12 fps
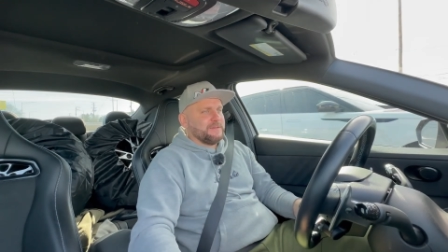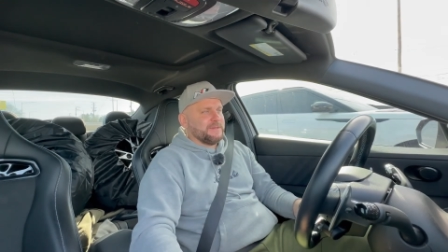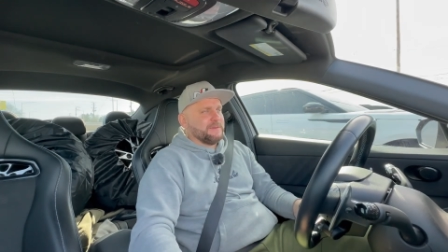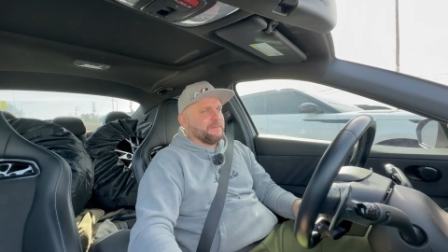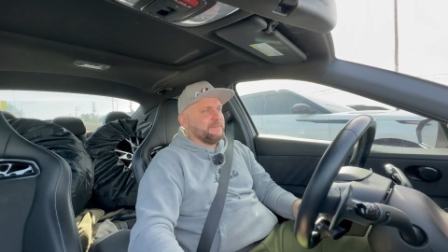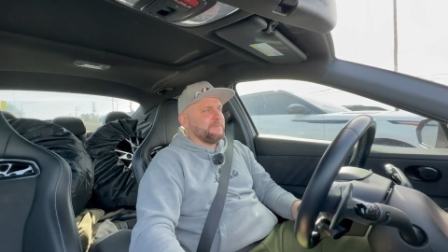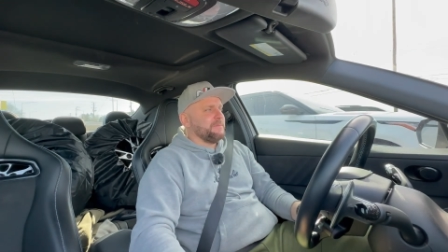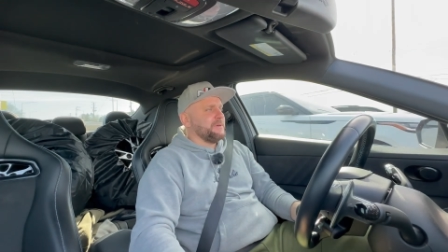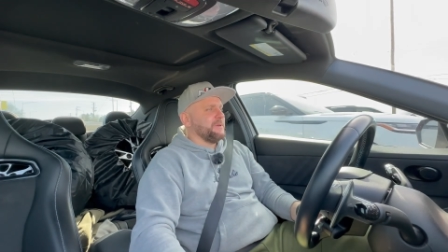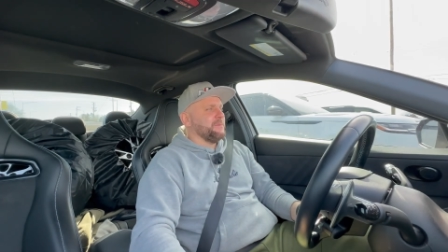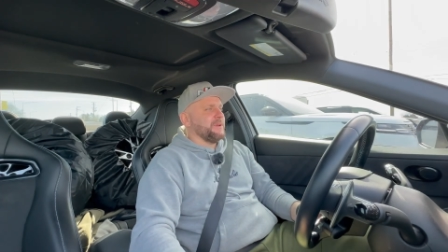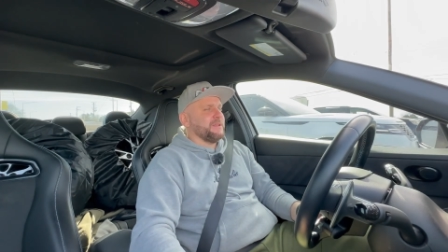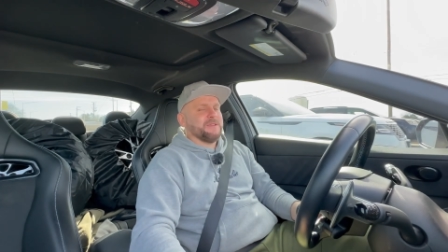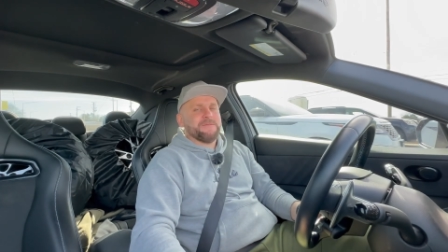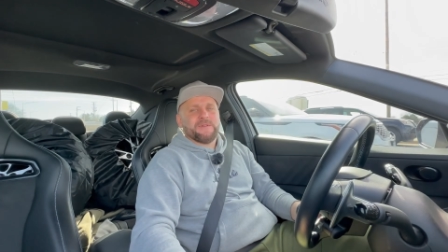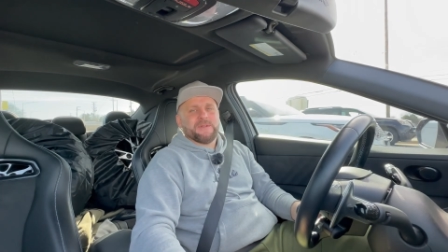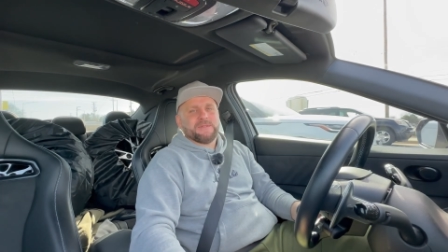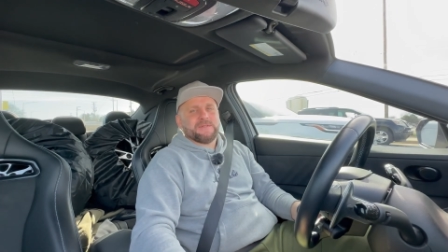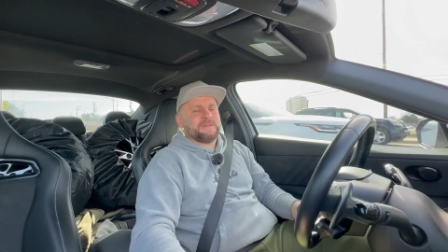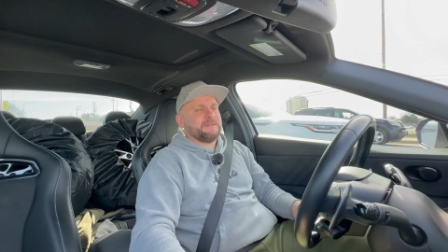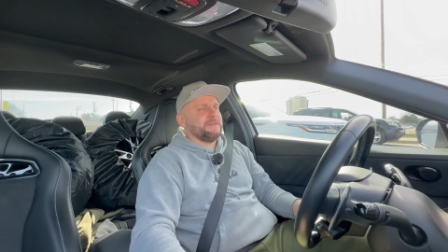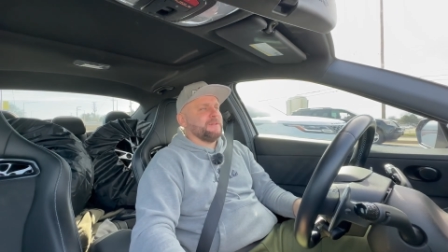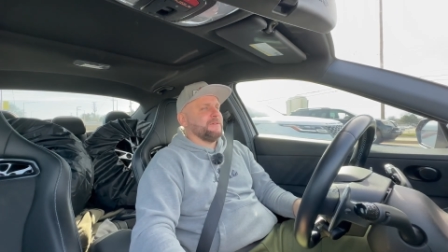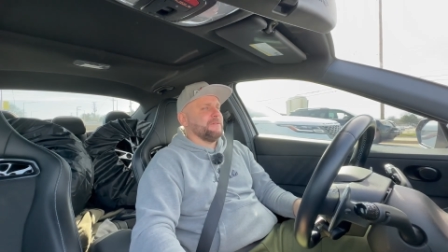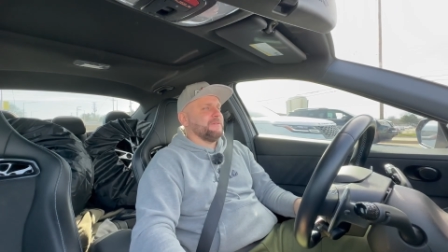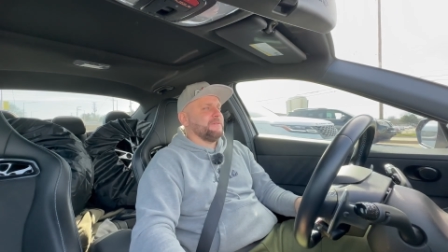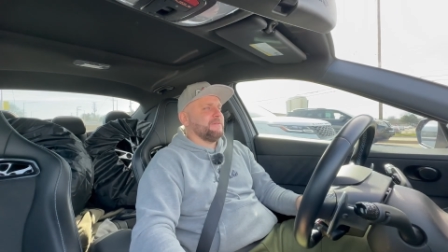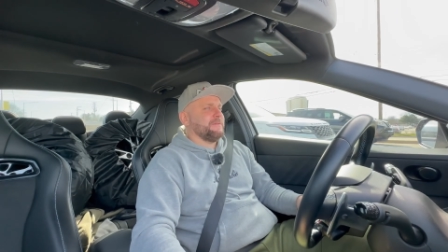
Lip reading: a pretty big difference, you know,